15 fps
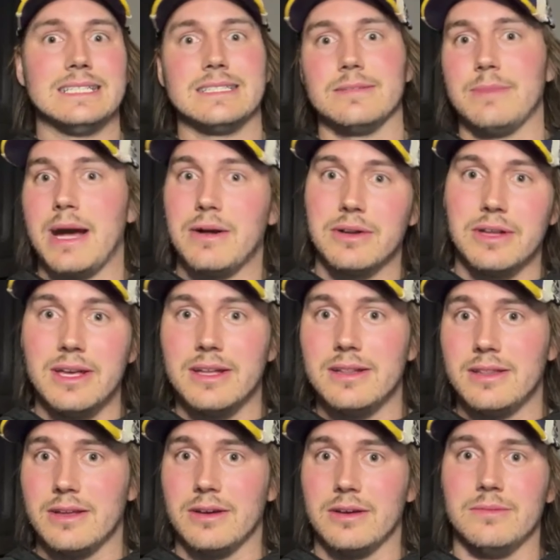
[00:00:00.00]
it's about
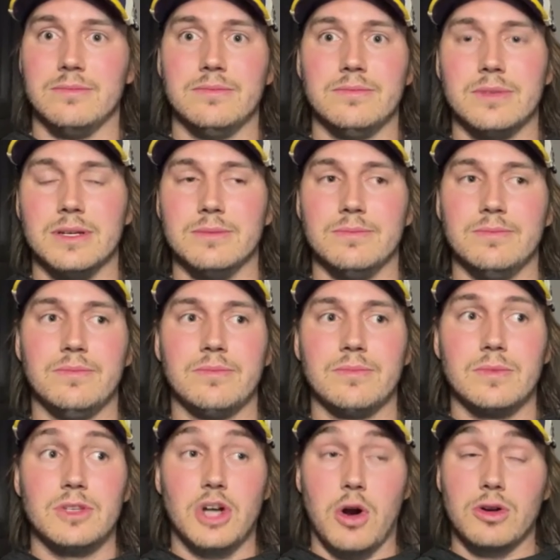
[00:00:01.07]
it. The, the
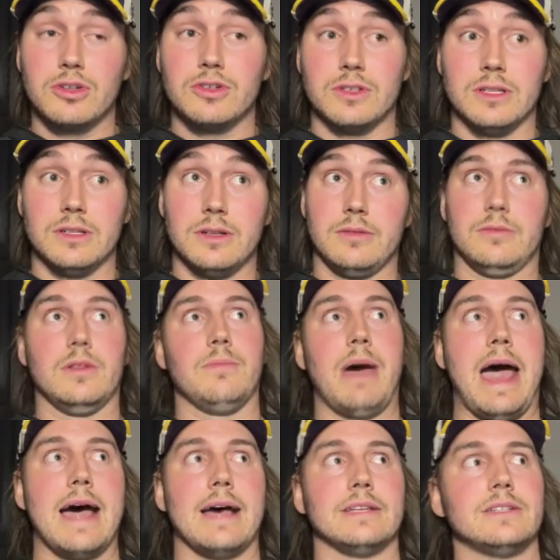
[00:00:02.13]
Chargers, the
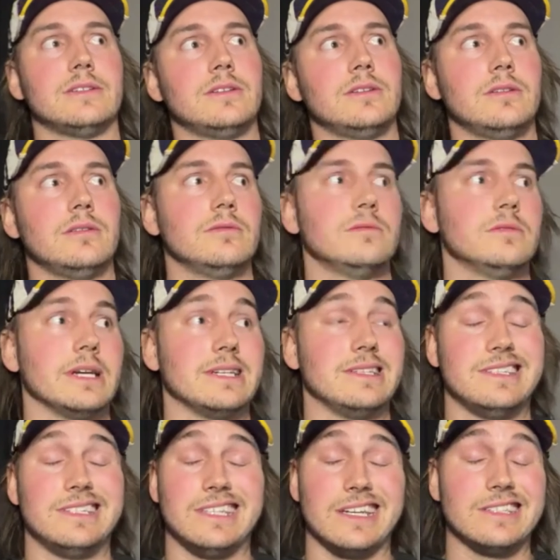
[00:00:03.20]
past like
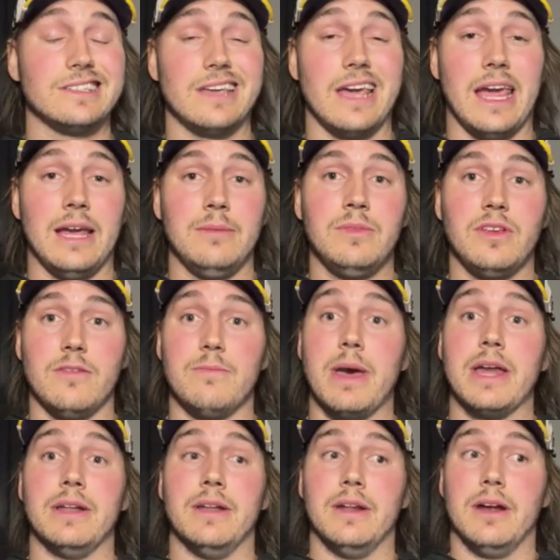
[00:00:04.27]
six games, have
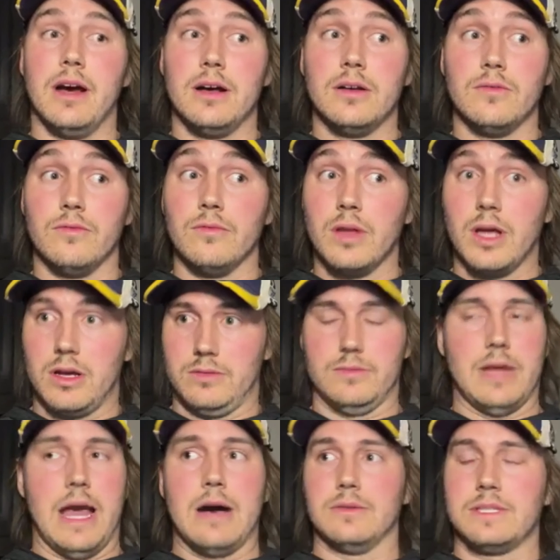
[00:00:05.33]
been
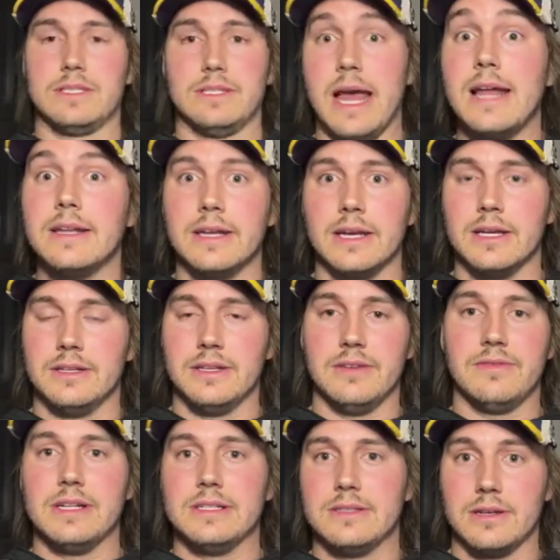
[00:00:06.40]
outstanding in
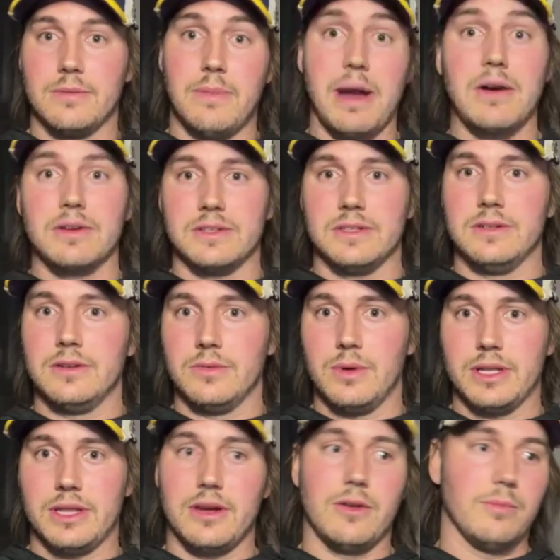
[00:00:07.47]
defense in comparison to
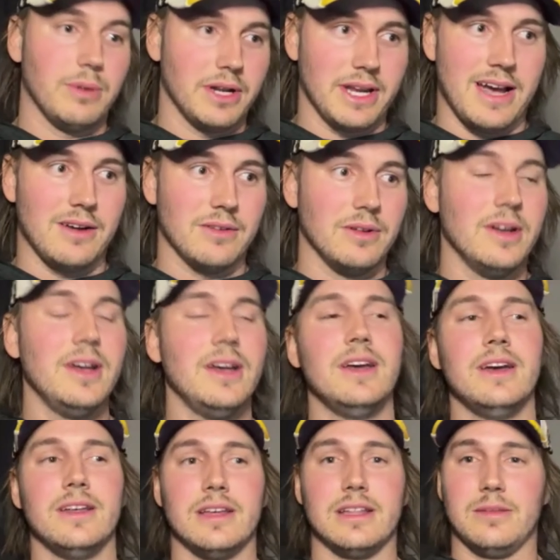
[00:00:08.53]
what they were putting out
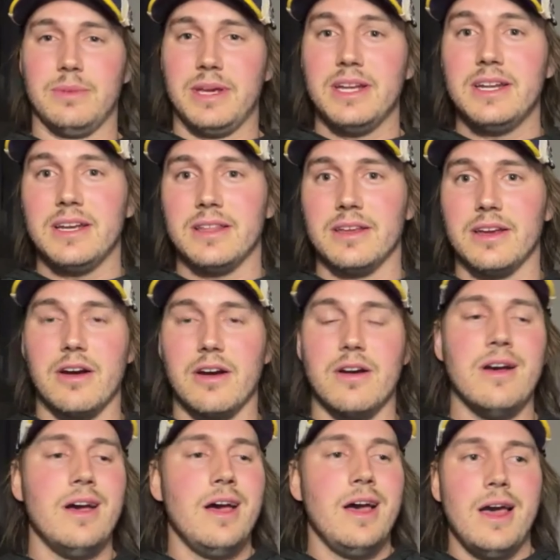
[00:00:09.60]
at the beginning of the
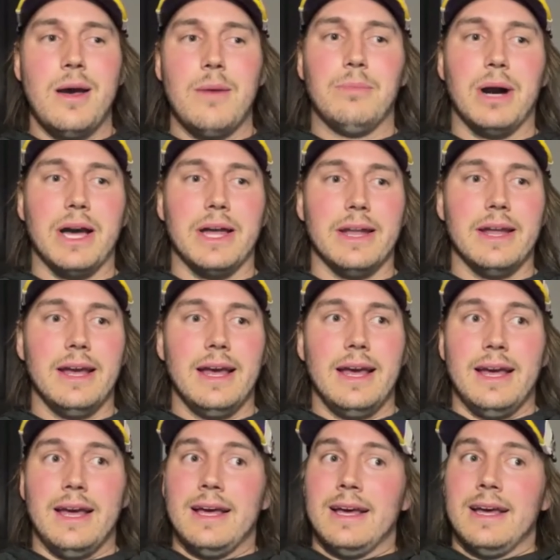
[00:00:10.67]
year. But
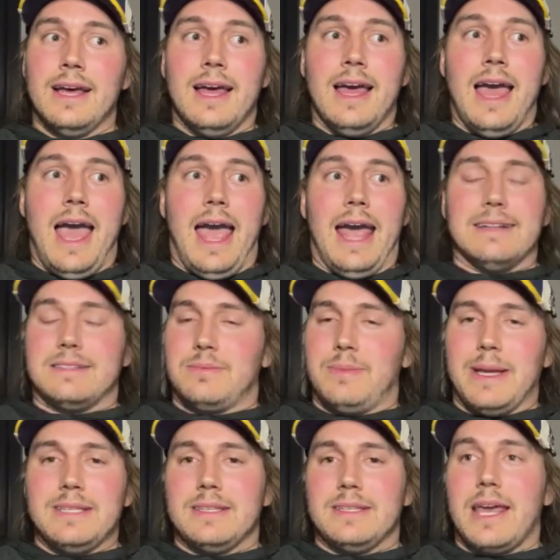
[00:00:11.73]
it's
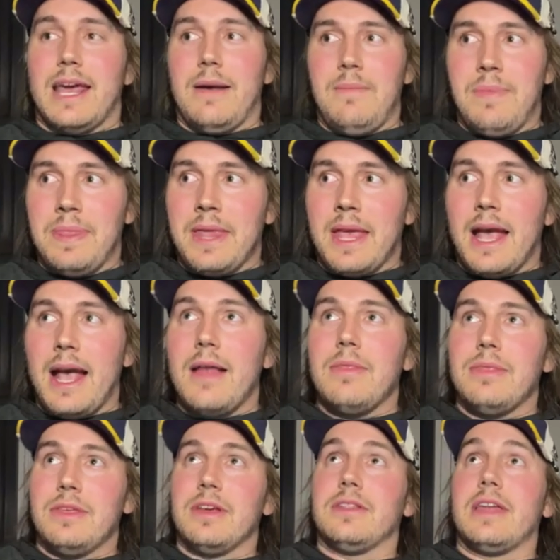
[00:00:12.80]
basically
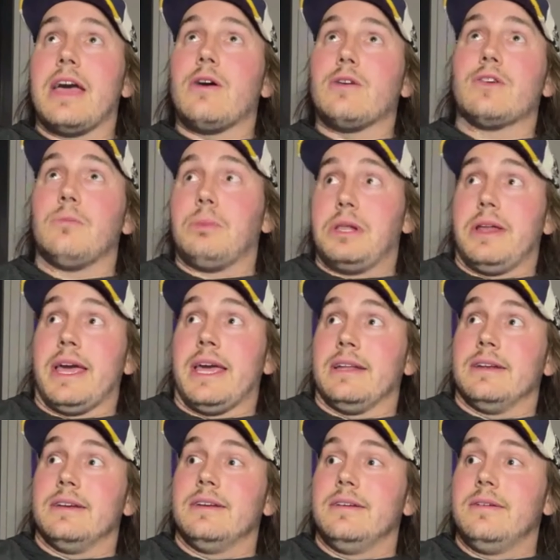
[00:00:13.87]
they also
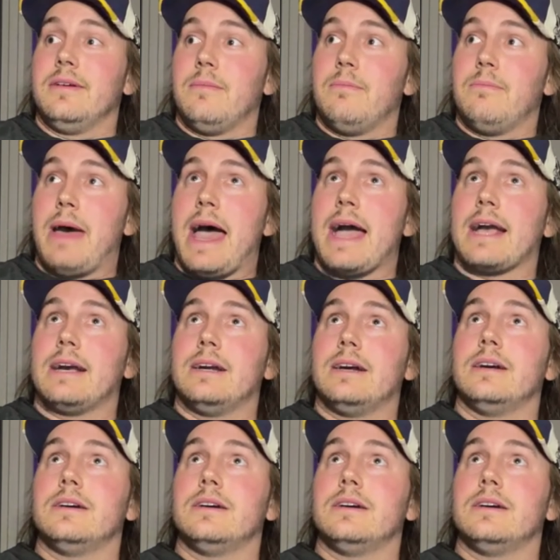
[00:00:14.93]
played back